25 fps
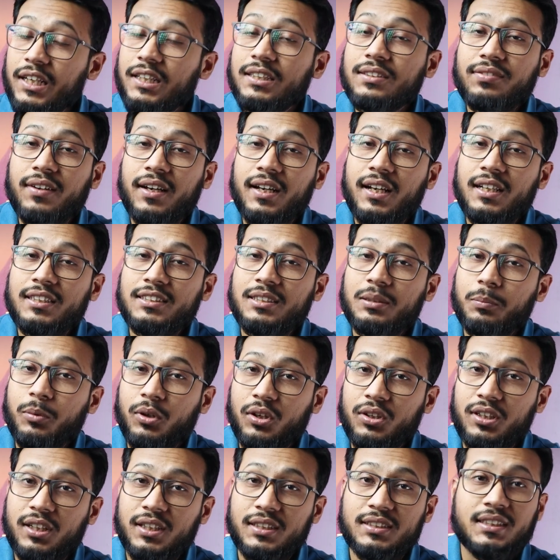these financial
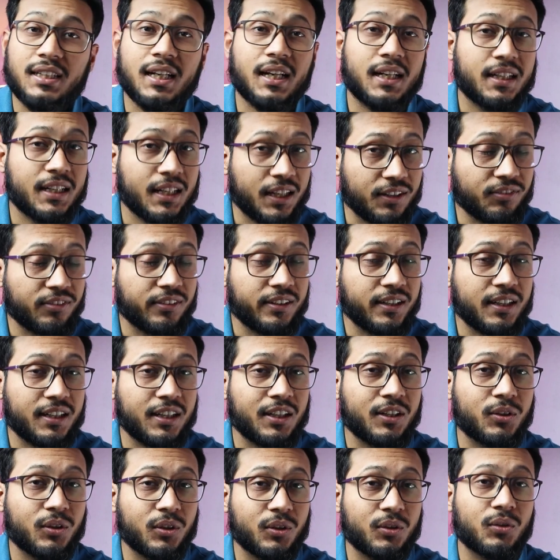products are
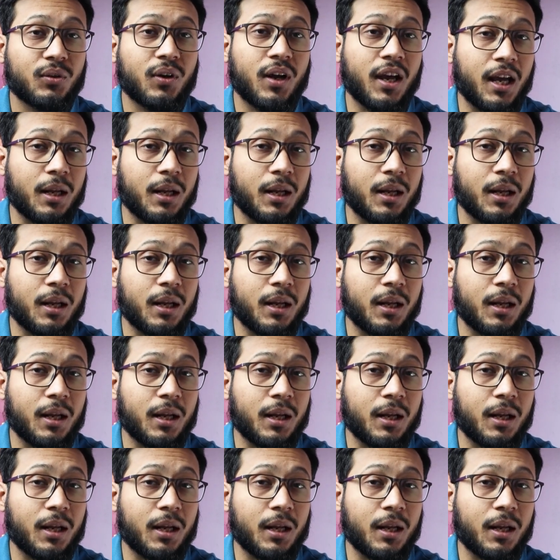definitely going to